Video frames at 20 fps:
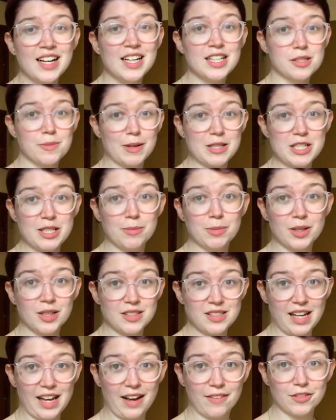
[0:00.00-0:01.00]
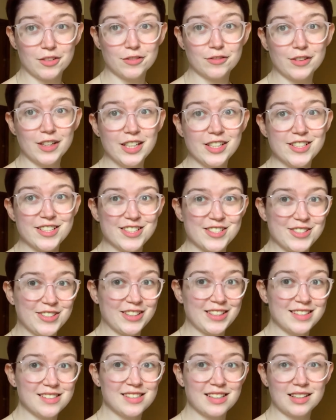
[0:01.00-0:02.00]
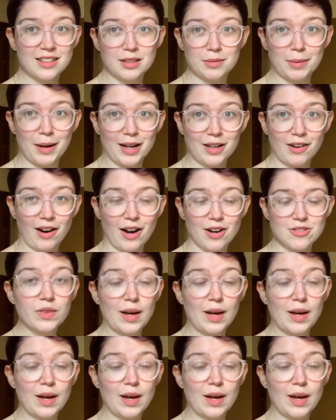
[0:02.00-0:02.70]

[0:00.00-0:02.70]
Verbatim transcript: especially because I have a fridge, as you can see in the background.